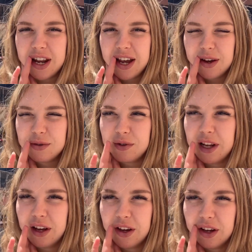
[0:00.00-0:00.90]
It was really
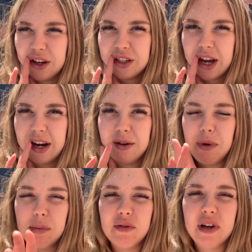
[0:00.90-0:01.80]
good and it
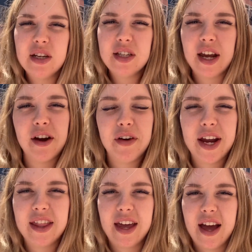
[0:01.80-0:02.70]
made me really teary
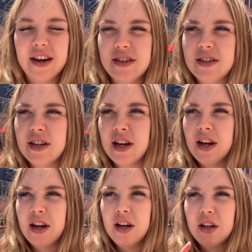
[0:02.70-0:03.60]
at the end.
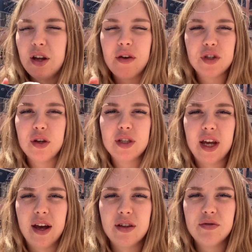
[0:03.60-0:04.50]
You have to go see
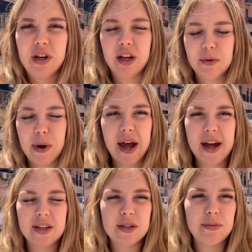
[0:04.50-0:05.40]
it, it's really good. But I
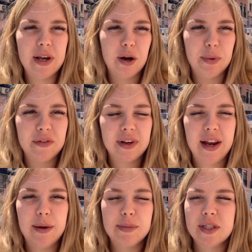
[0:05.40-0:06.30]
added some little bit of
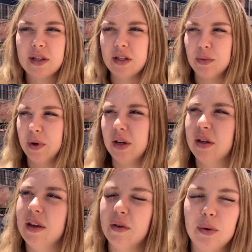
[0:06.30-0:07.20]
clips. I don't want
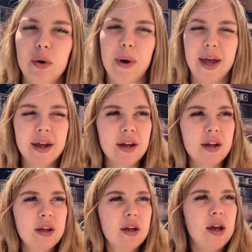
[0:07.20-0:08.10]
to give it all away.
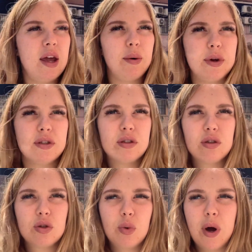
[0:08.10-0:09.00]
It was
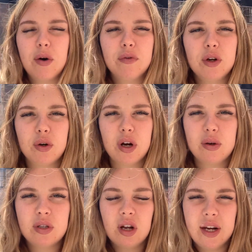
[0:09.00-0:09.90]
12
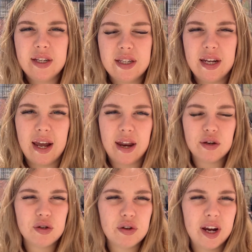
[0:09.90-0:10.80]
euros 90
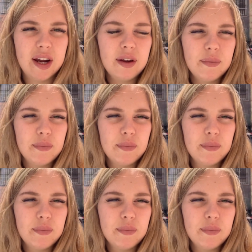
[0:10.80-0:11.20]
entry.